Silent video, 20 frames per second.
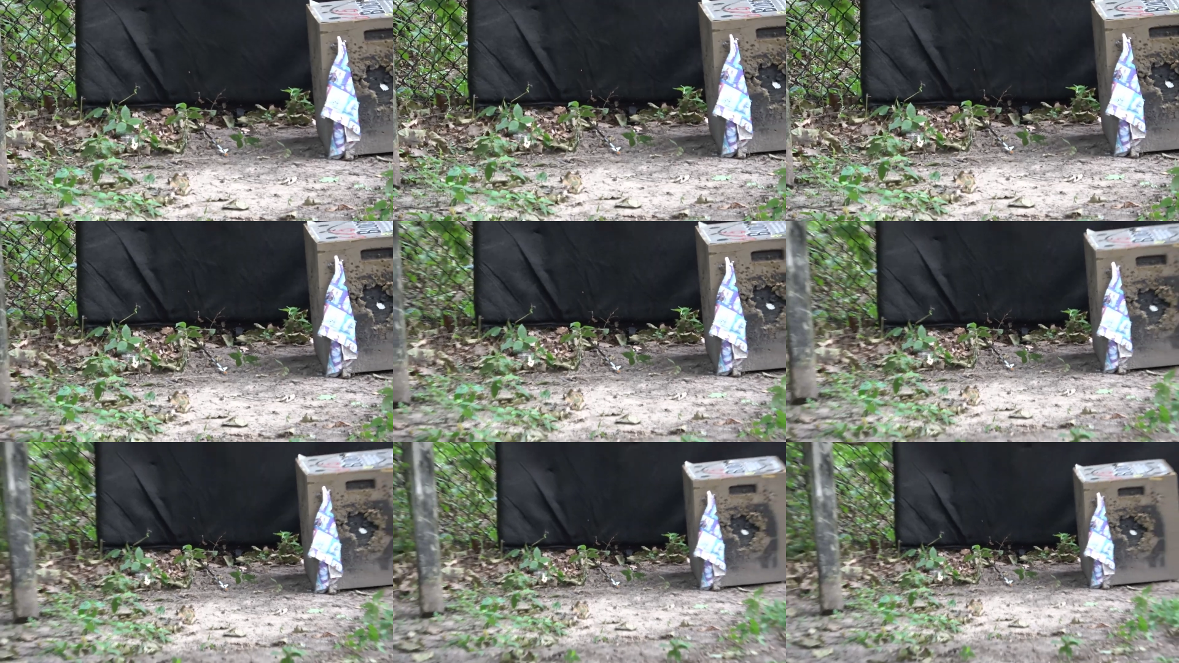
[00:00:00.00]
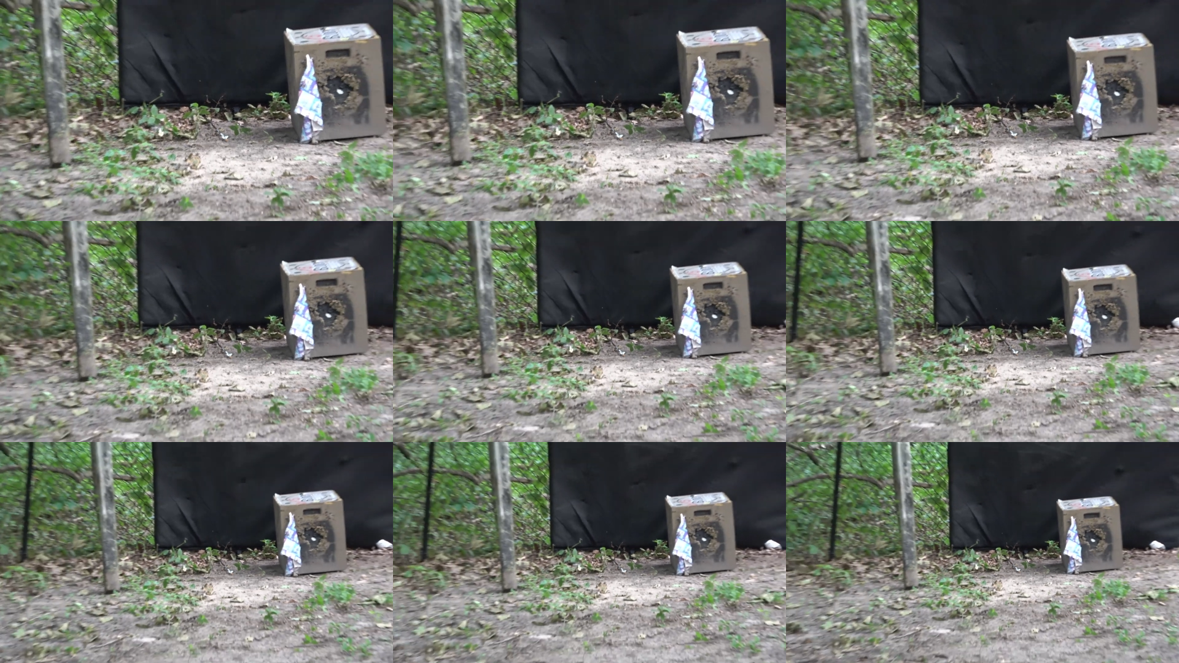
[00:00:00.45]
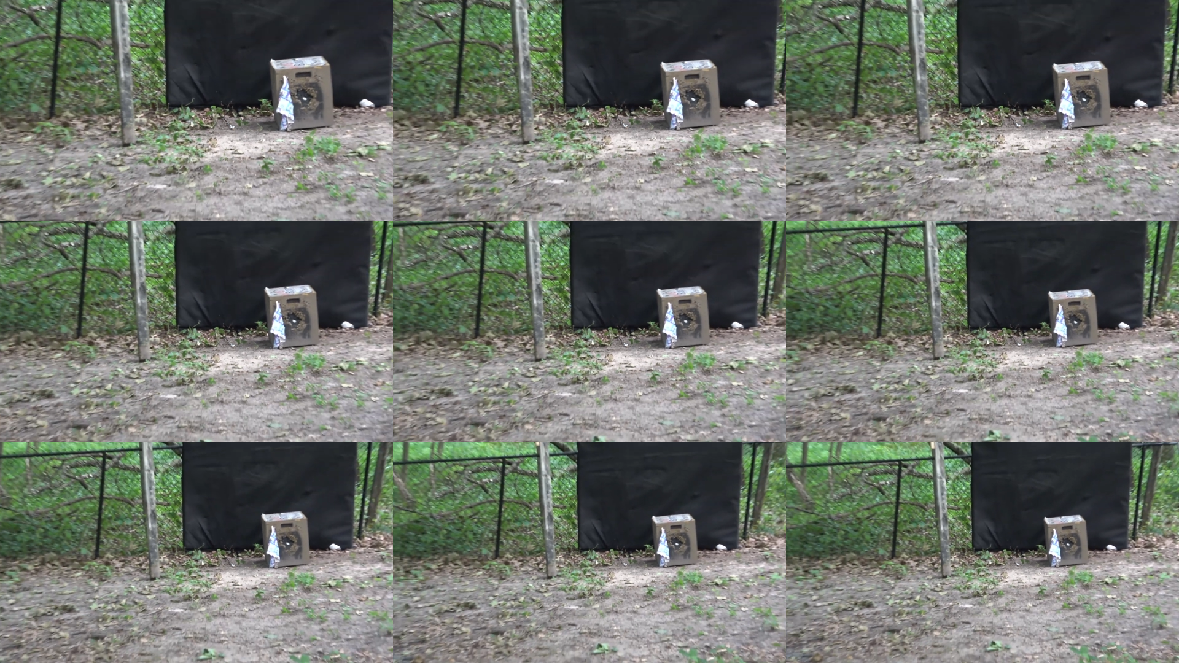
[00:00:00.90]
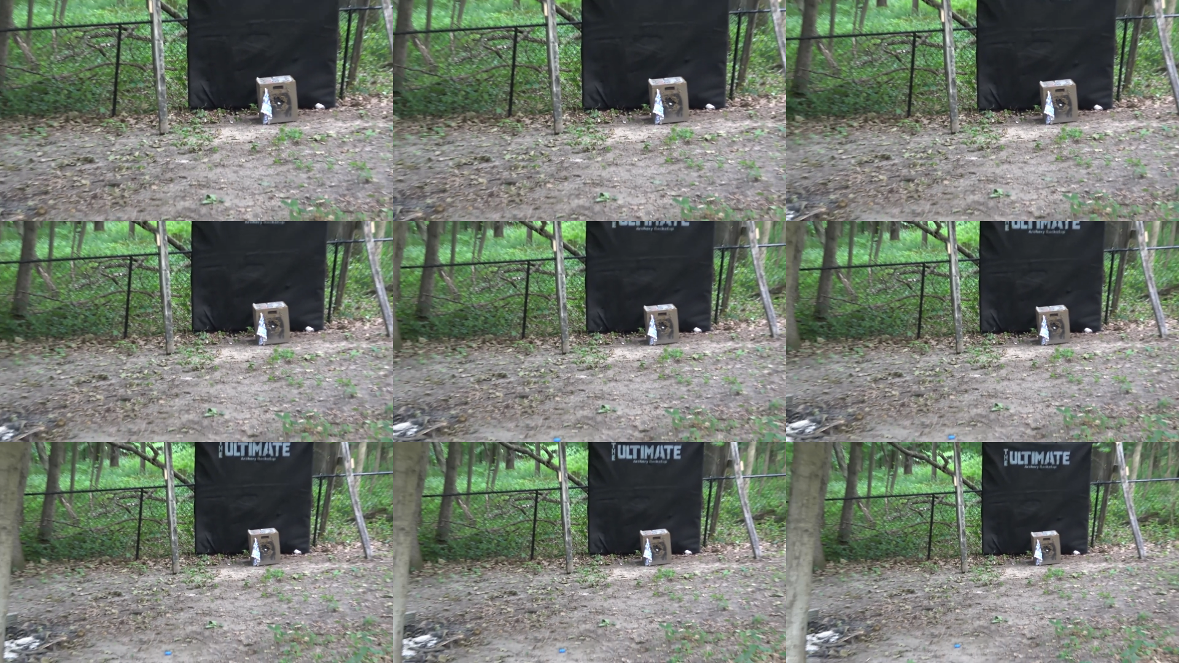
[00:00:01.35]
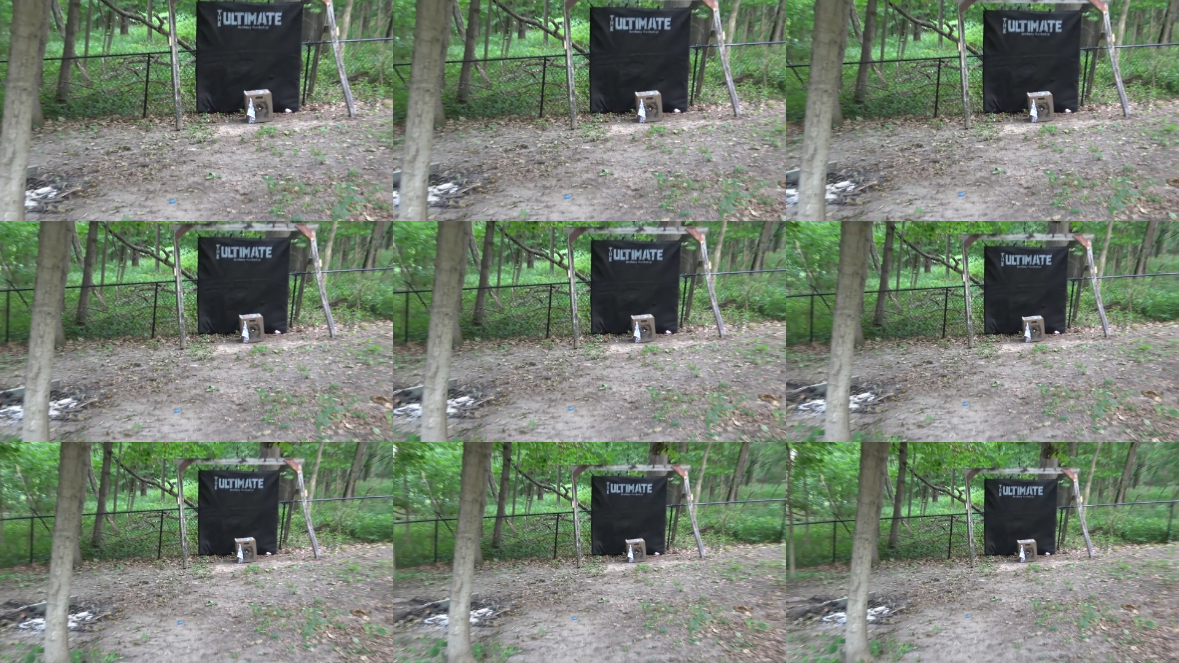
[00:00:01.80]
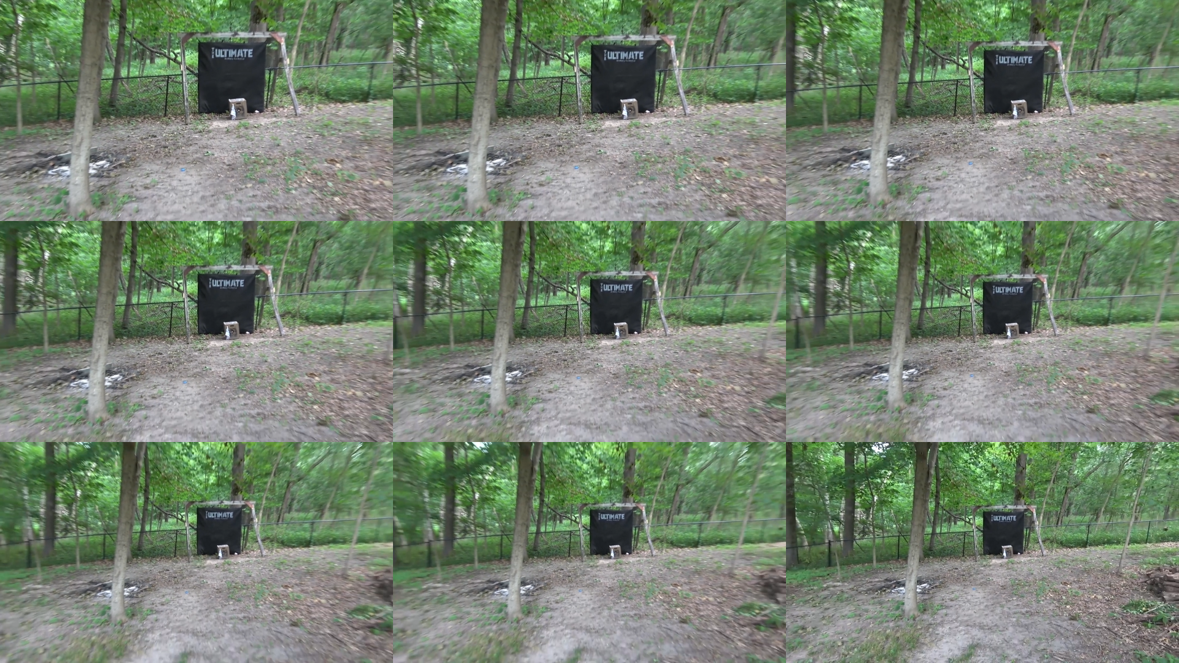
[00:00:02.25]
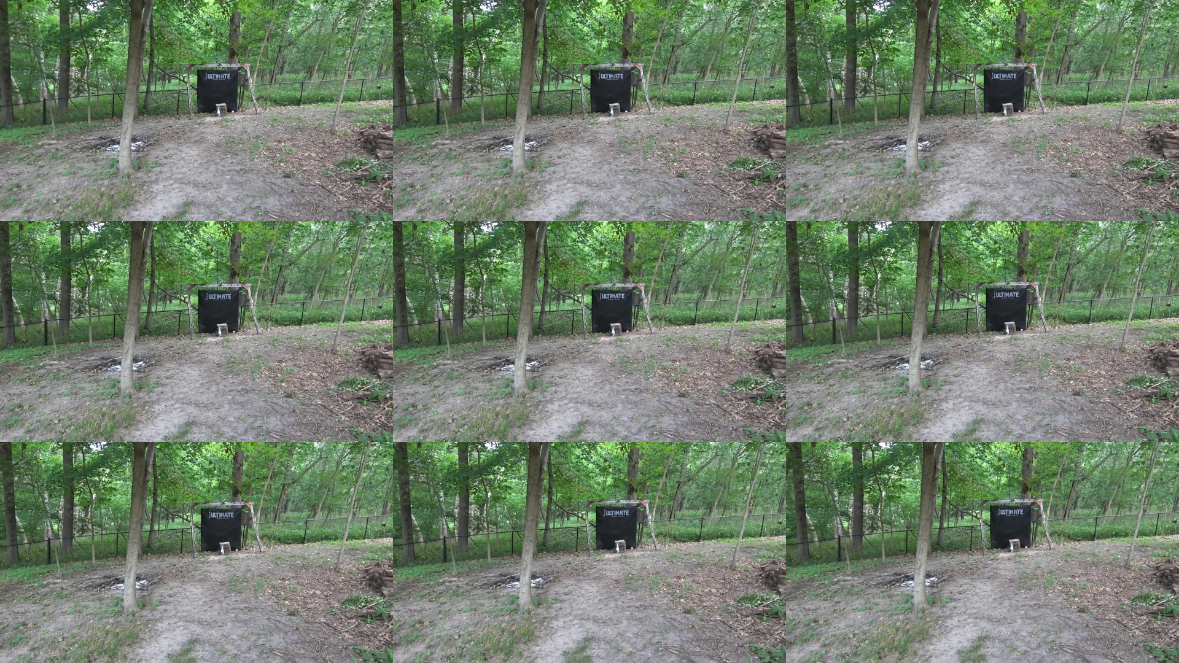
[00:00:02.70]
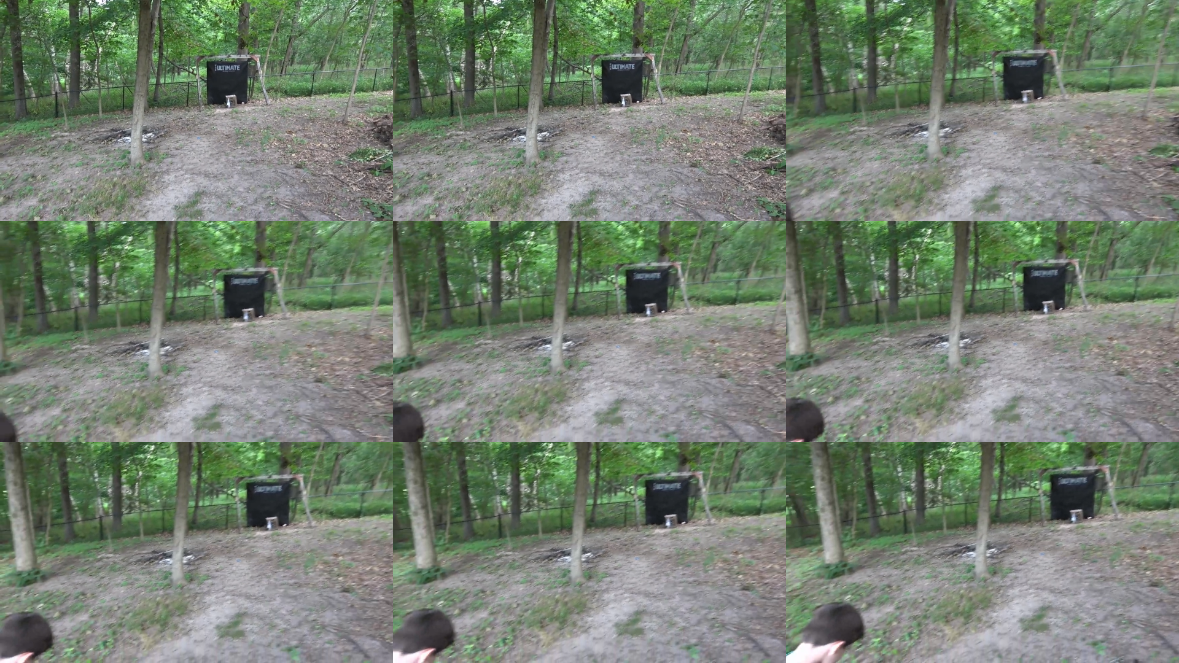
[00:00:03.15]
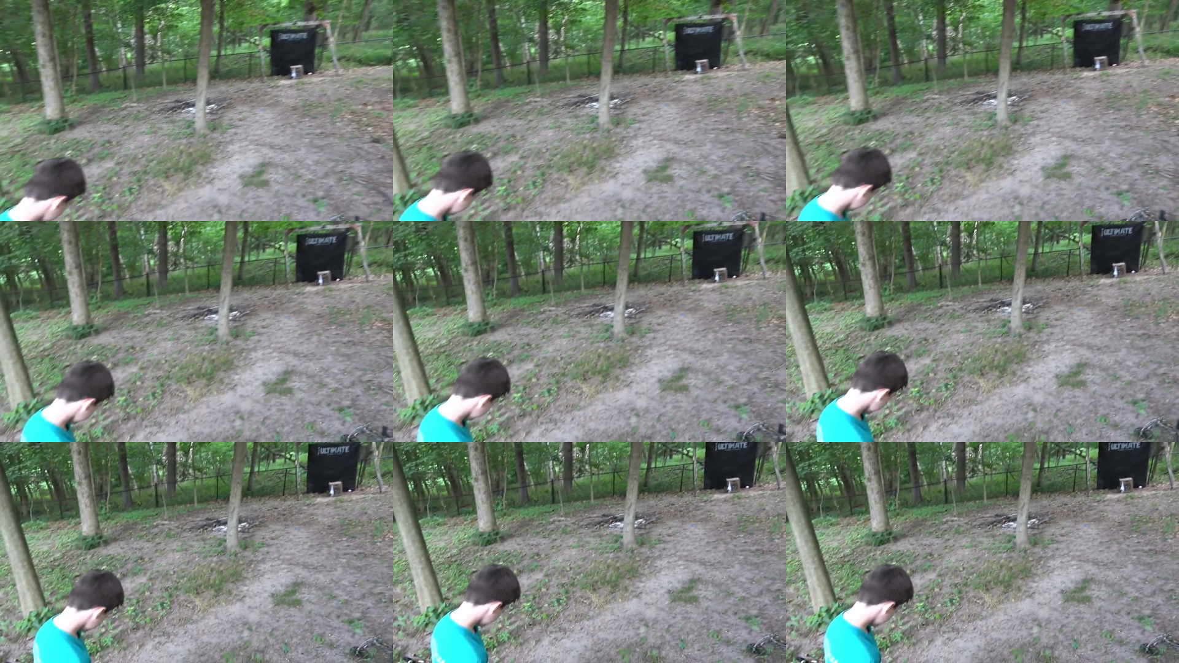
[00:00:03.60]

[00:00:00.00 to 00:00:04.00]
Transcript: No face is visible, so there are no lips to read.